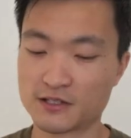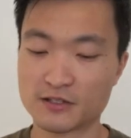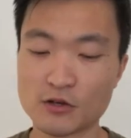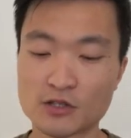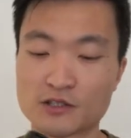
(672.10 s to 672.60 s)

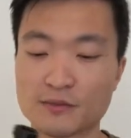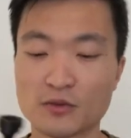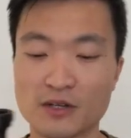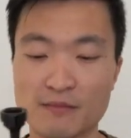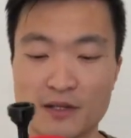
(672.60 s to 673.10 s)
noticeable
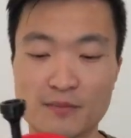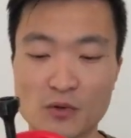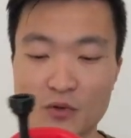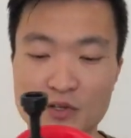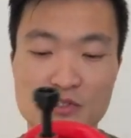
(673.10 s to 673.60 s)
that the
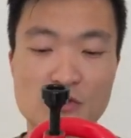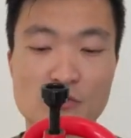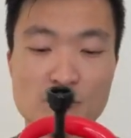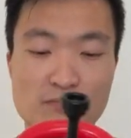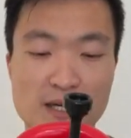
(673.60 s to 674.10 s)
ball is so
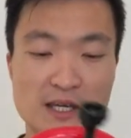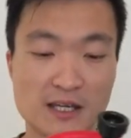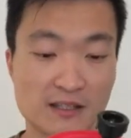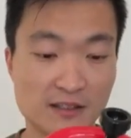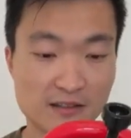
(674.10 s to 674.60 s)
big
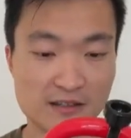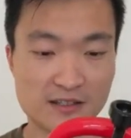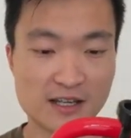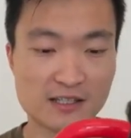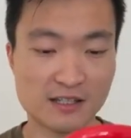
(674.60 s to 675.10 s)
and it
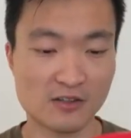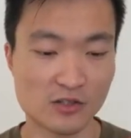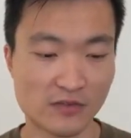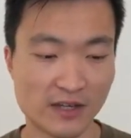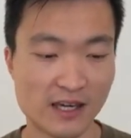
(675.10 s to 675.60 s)
takes a lot
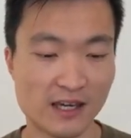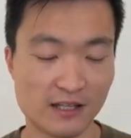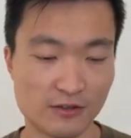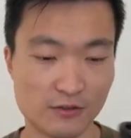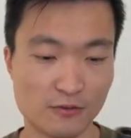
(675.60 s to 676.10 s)
of air
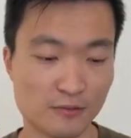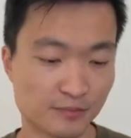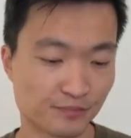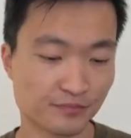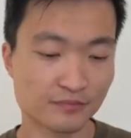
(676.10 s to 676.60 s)

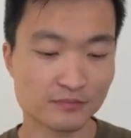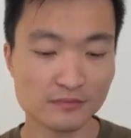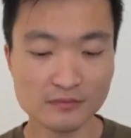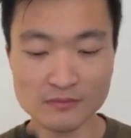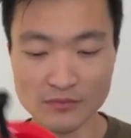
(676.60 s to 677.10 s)

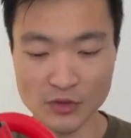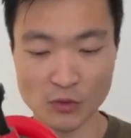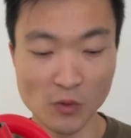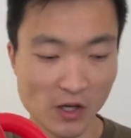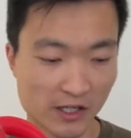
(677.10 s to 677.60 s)
to
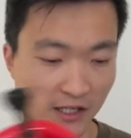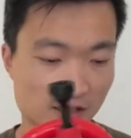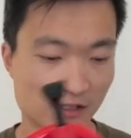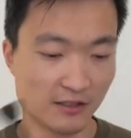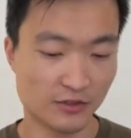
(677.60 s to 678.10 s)
work it,
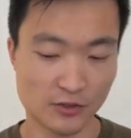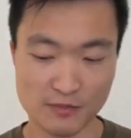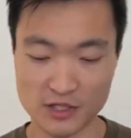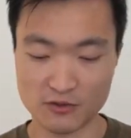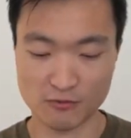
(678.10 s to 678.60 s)
so it
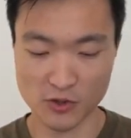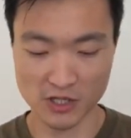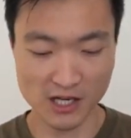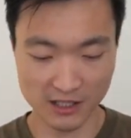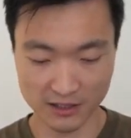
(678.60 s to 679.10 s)
makes you work
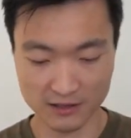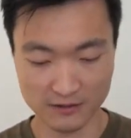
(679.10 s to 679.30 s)
harder.